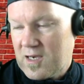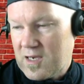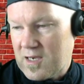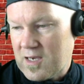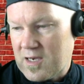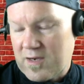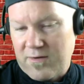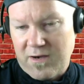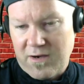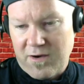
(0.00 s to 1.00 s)
of,
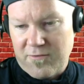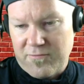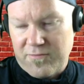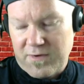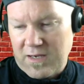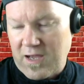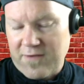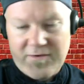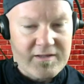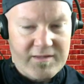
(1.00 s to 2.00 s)
I
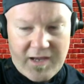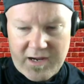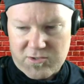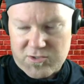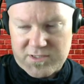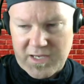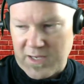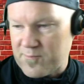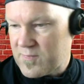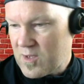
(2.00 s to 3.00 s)
forget the actor's
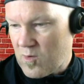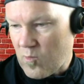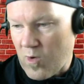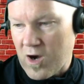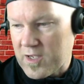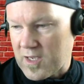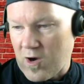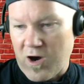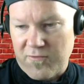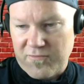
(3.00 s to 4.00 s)
name, walking
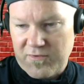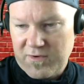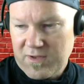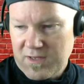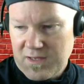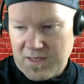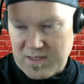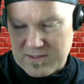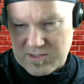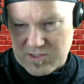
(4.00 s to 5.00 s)
off
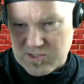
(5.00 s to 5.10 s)
into the